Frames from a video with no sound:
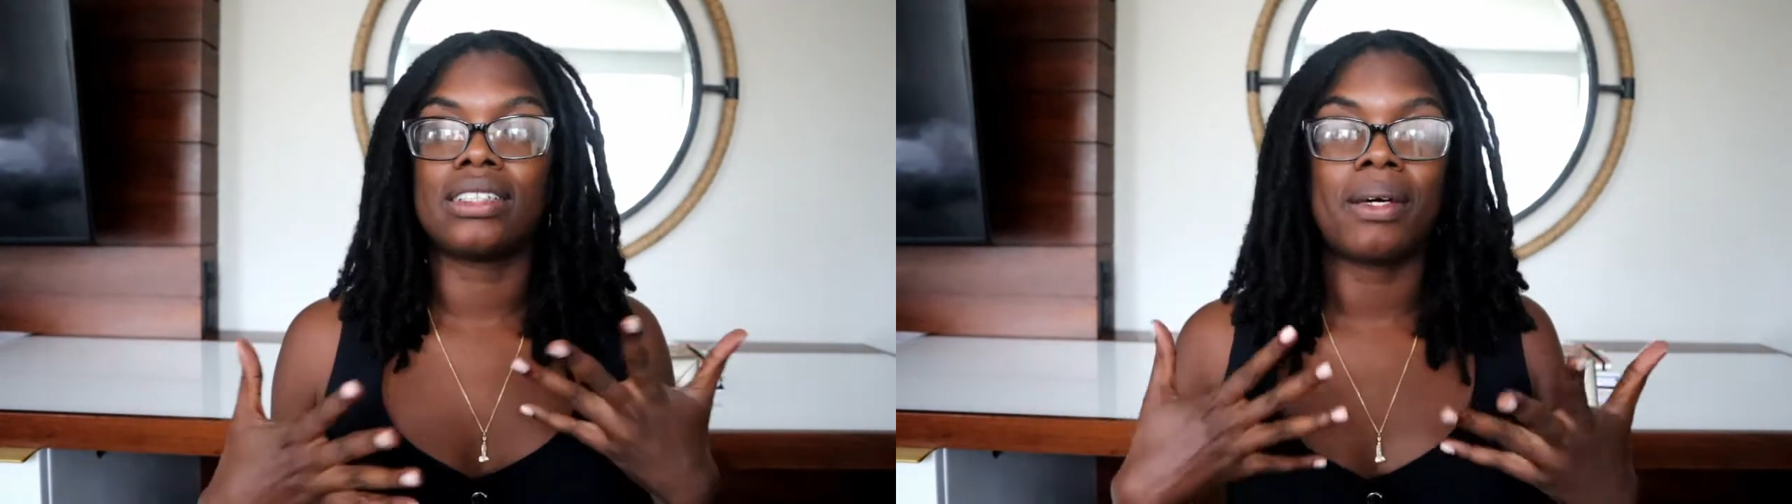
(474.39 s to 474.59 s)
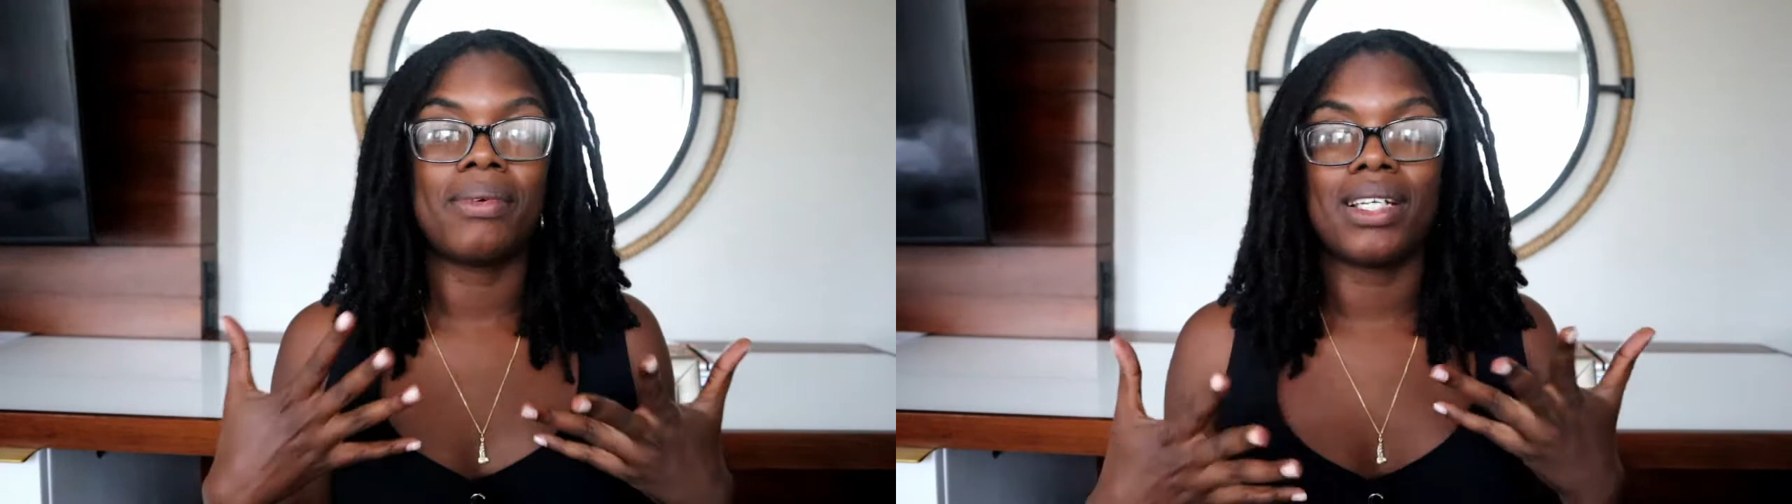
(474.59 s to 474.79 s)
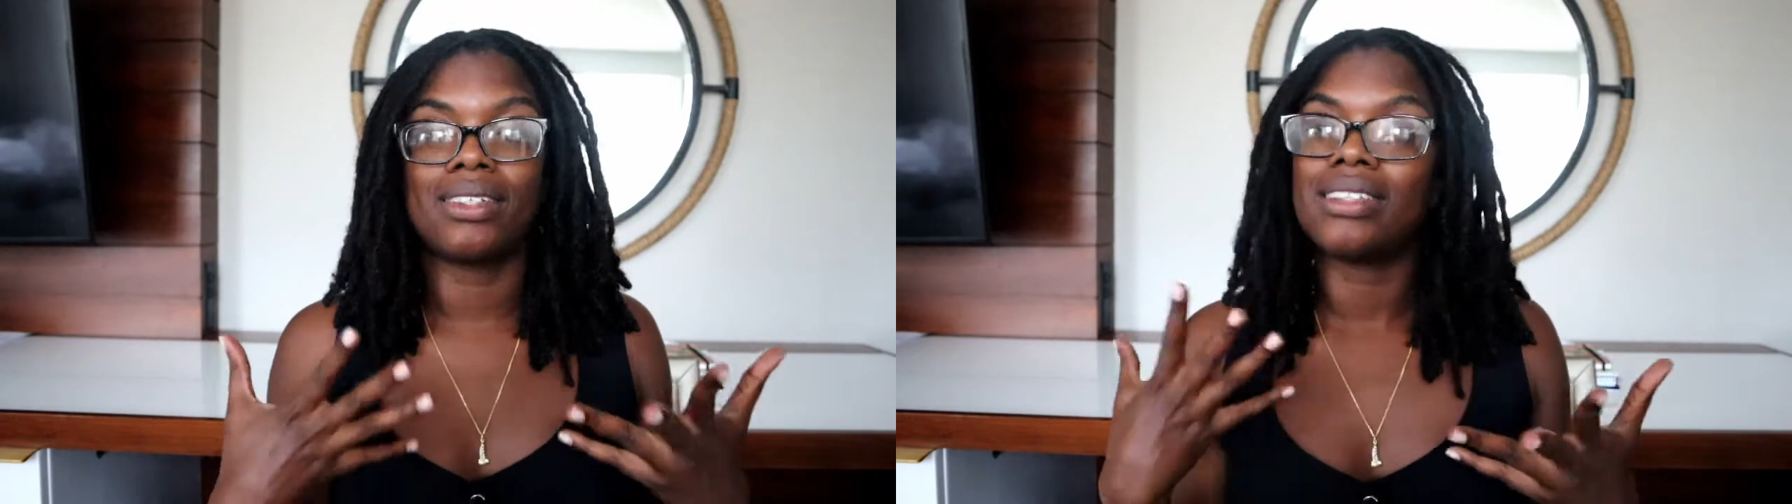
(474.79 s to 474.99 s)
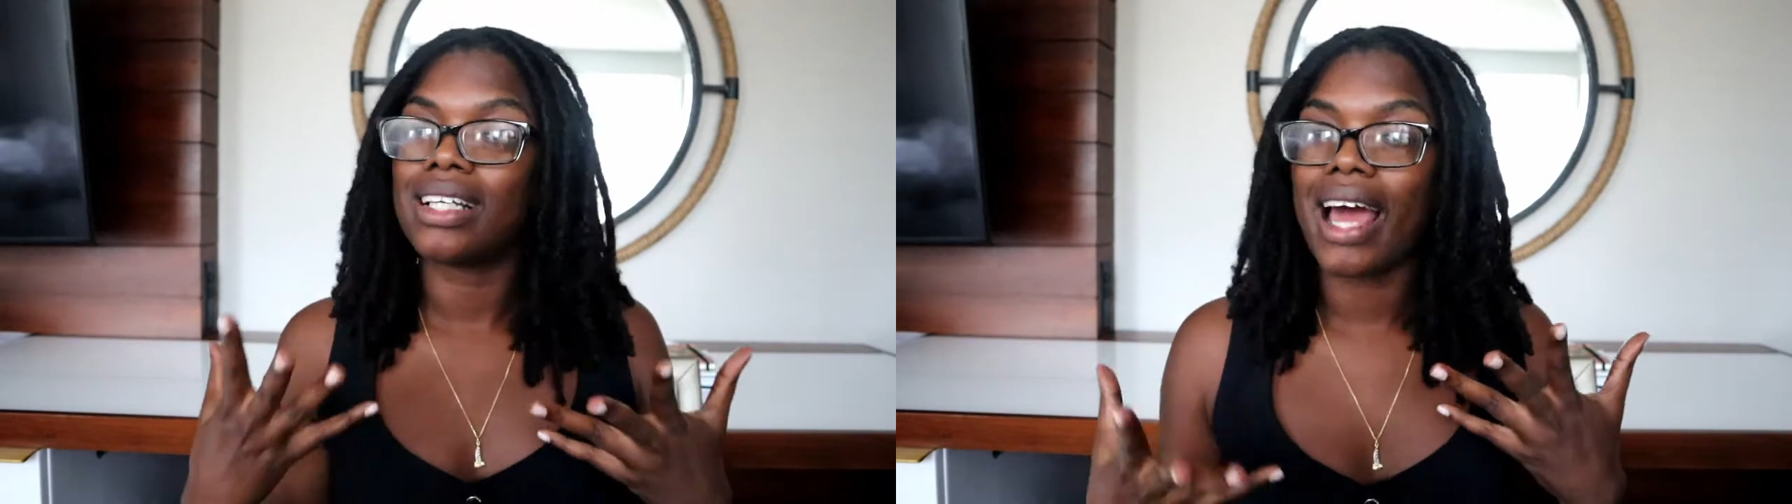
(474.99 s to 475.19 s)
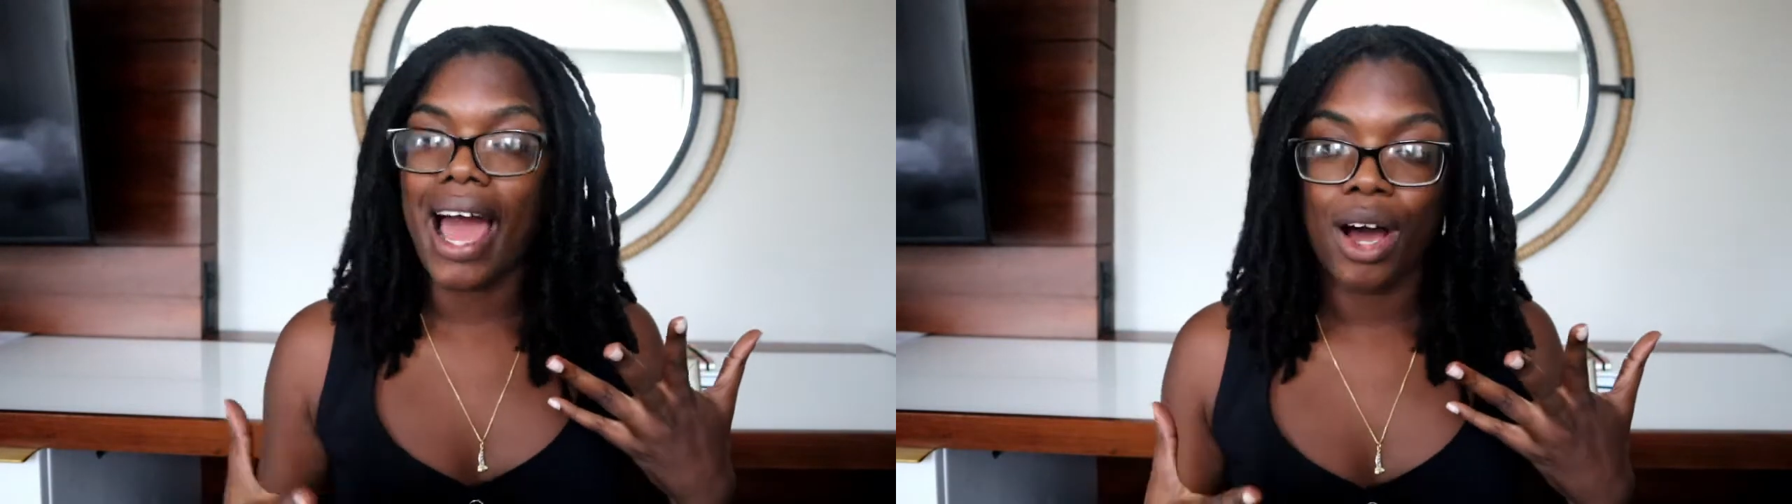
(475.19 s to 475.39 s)
something else
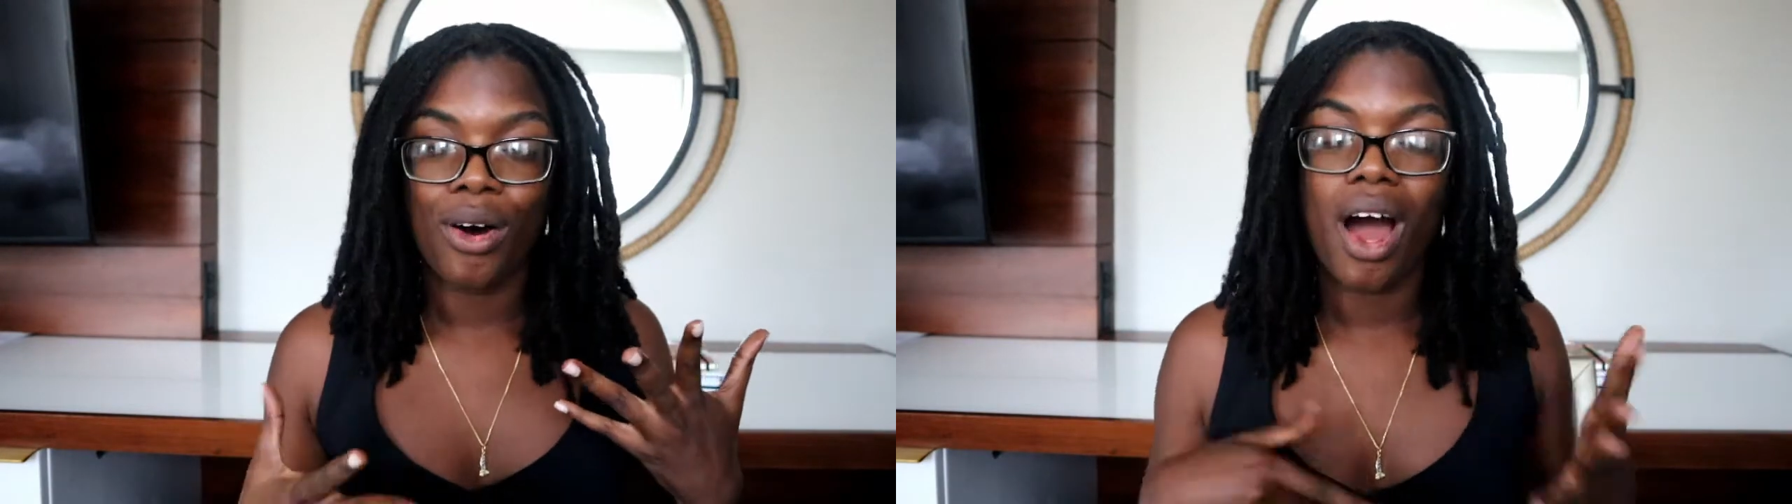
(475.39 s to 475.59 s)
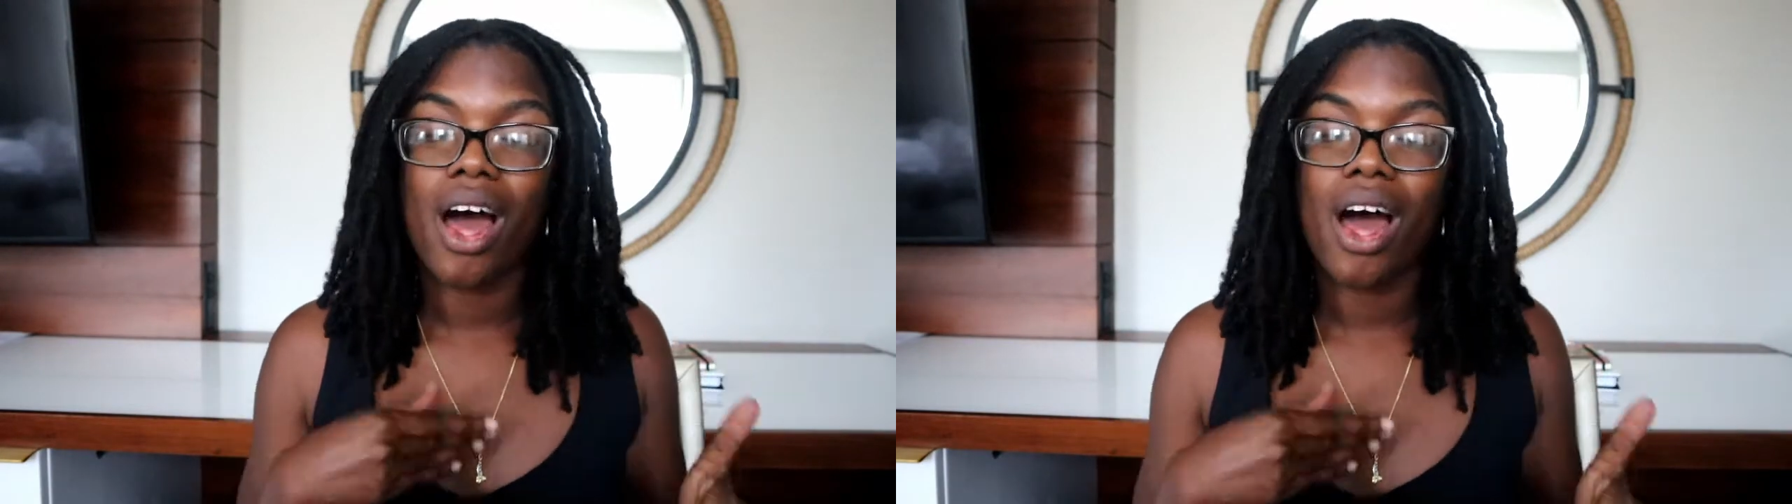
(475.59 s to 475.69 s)
out,